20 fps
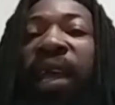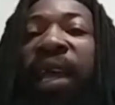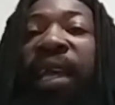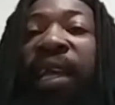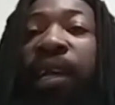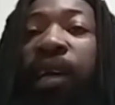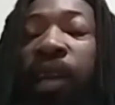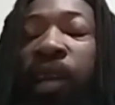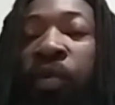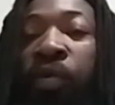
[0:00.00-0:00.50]

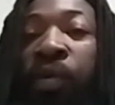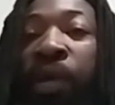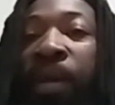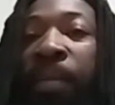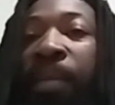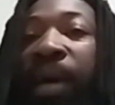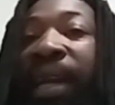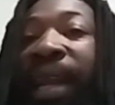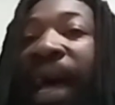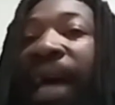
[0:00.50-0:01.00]

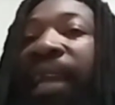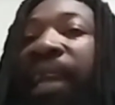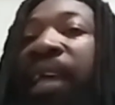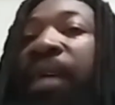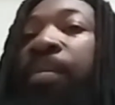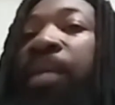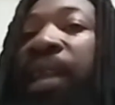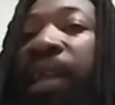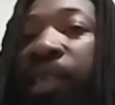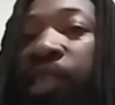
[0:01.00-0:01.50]
including but not
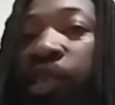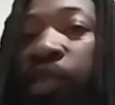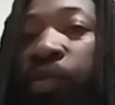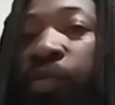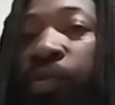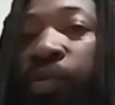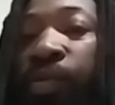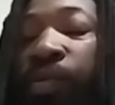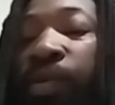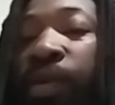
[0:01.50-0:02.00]
limited
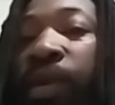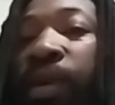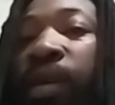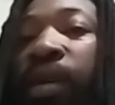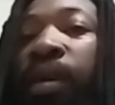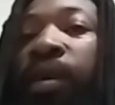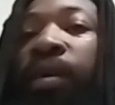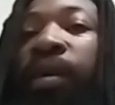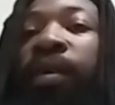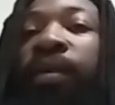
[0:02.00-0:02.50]
to
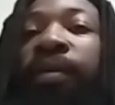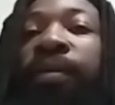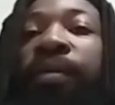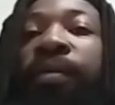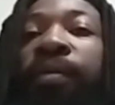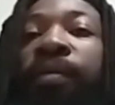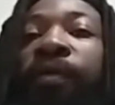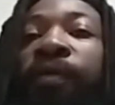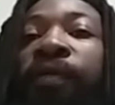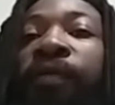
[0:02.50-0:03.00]

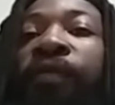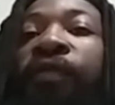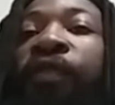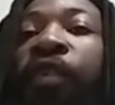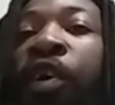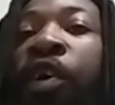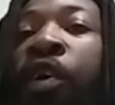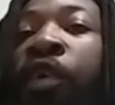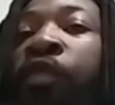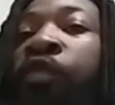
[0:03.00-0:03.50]

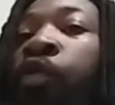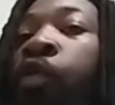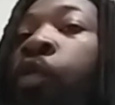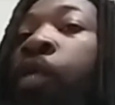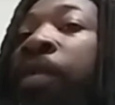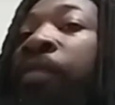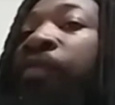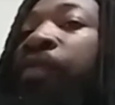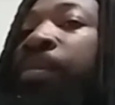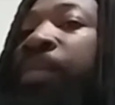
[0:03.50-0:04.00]
fur
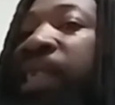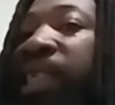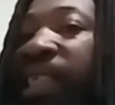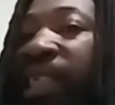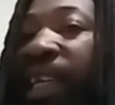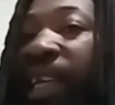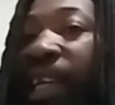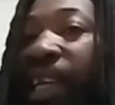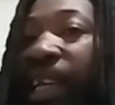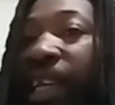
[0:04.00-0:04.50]
growing from the
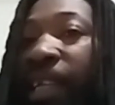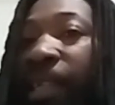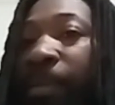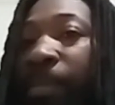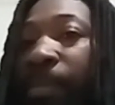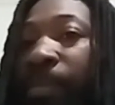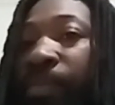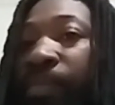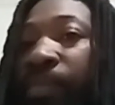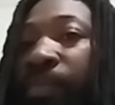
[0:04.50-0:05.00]
skin,
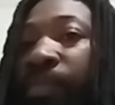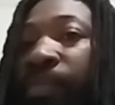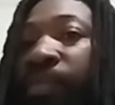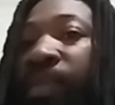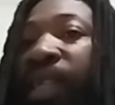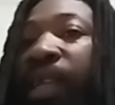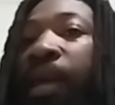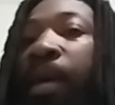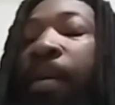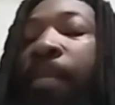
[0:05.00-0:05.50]

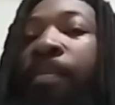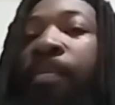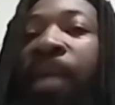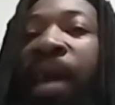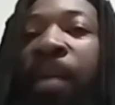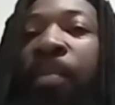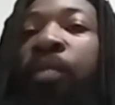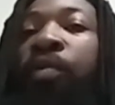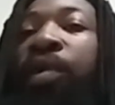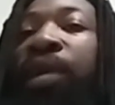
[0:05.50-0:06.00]

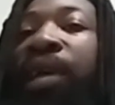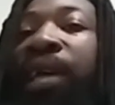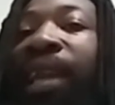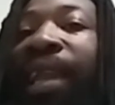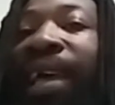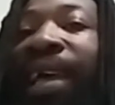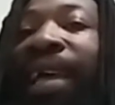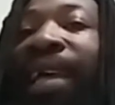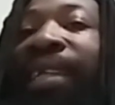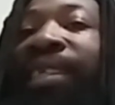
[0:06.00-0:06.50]
mammary
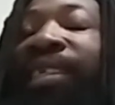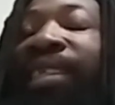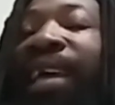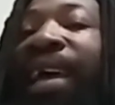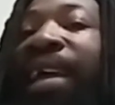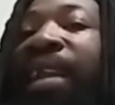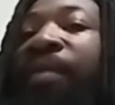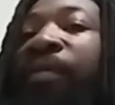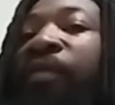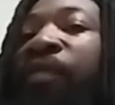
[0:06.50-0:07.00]
glands
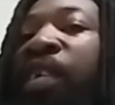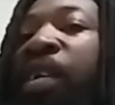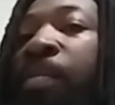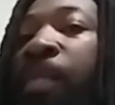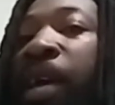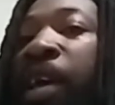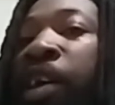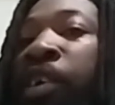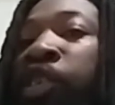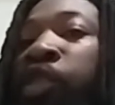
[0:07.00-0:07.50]
that in
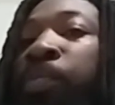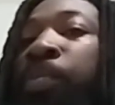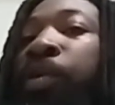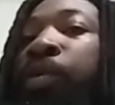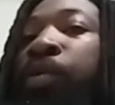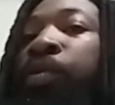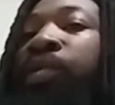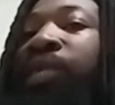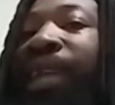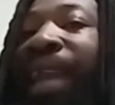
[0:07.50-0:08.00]
females
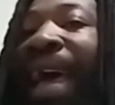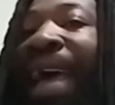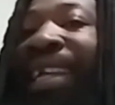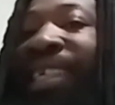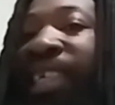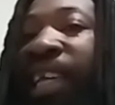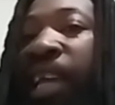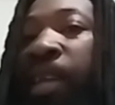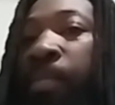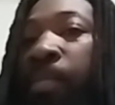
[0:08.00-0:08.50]
produce
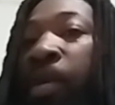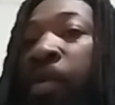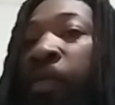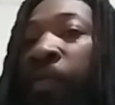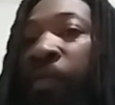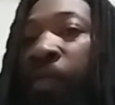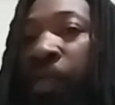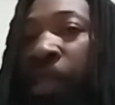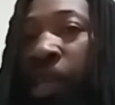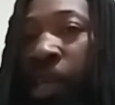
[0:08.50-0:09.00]
lactate
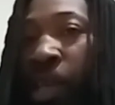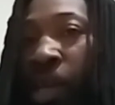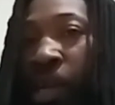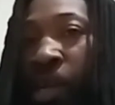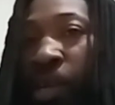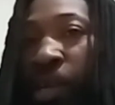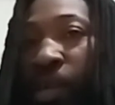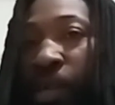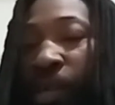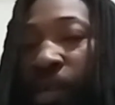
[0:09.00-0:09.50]
milk for their
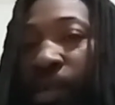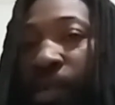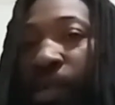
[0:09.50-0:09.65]
young,